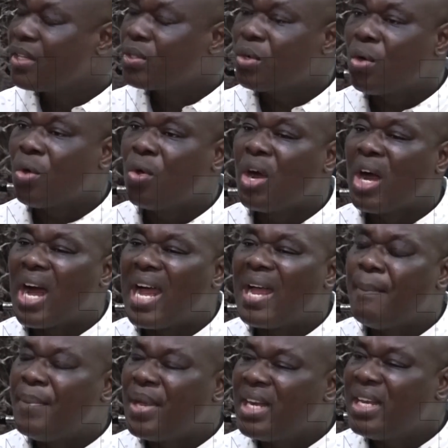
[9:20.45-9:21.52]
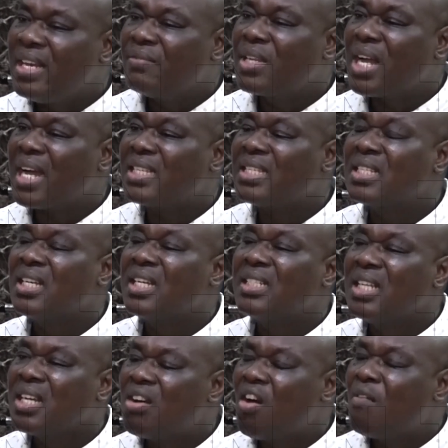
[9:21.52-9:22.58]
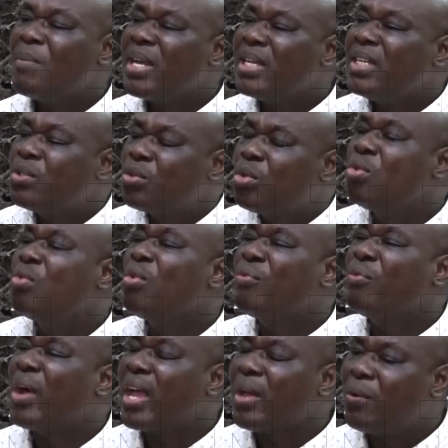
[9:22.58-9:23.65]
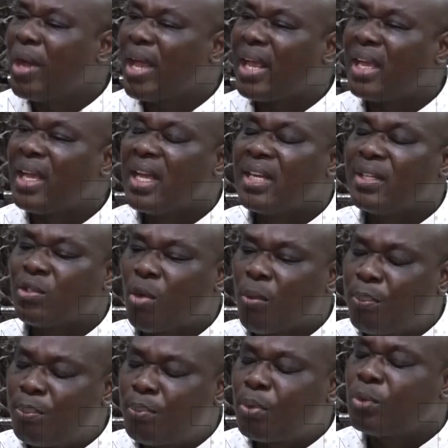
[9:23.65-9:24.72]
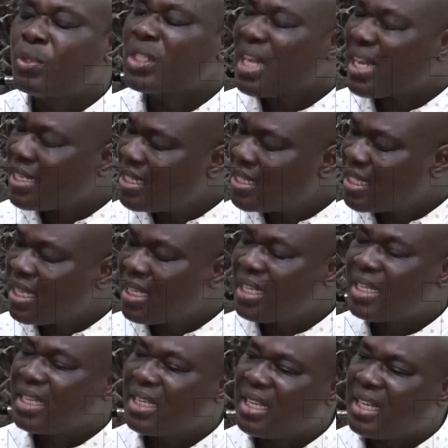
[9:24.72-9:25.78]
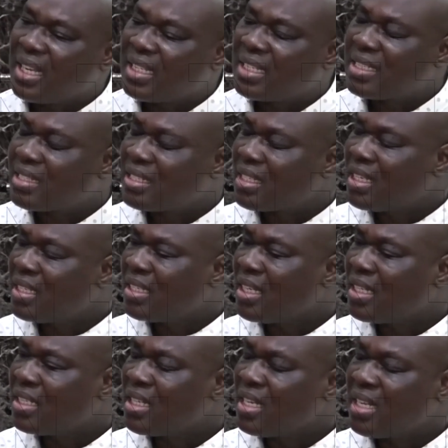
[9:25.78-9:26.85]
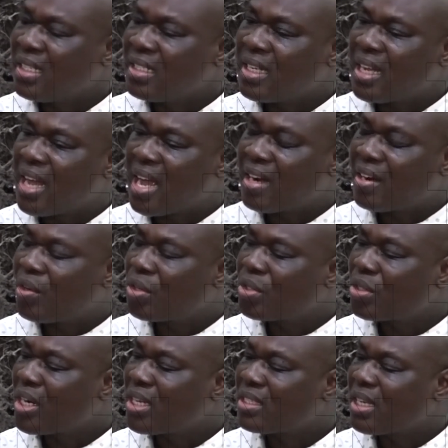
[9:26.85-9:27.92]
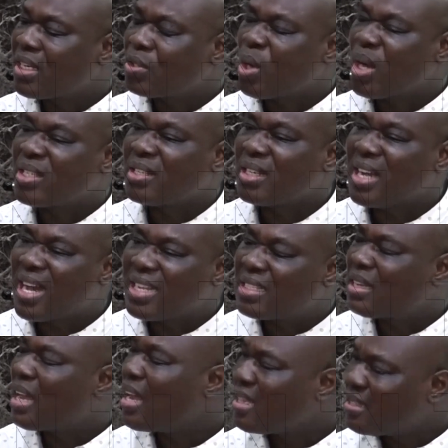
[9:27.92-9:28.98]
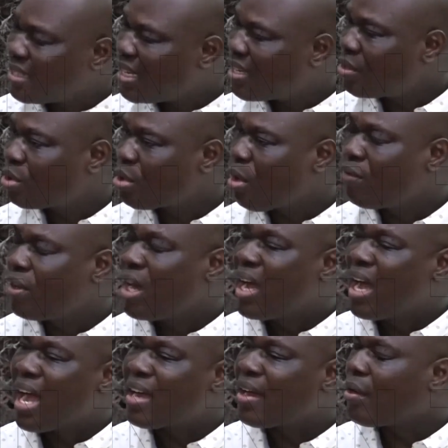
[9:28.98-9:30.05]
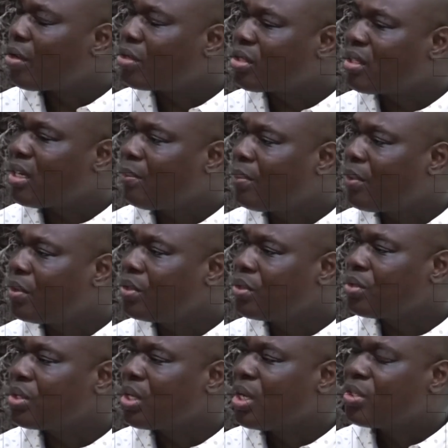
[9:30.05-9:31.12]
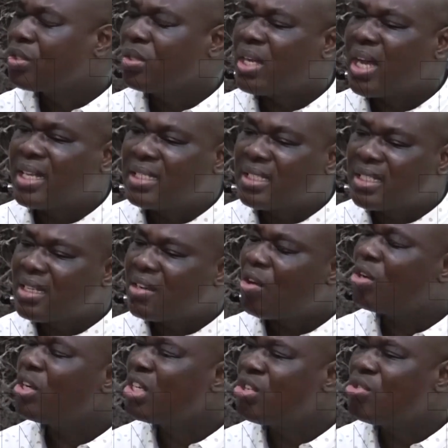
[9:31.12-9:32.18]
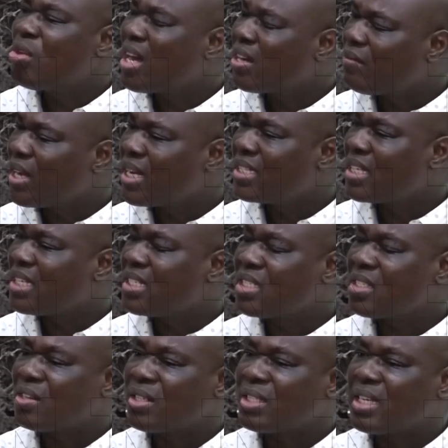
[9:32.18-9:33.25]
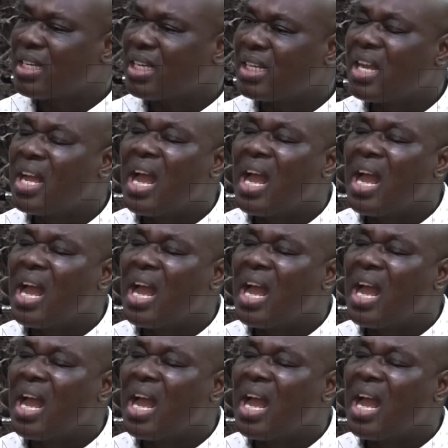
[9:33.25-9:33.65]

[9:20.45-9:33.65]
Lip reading: So I believe that the government needs to look for a way to put sanity in the agricultural sector as regards sales of agricultural produce, so that undue advantage is not taken.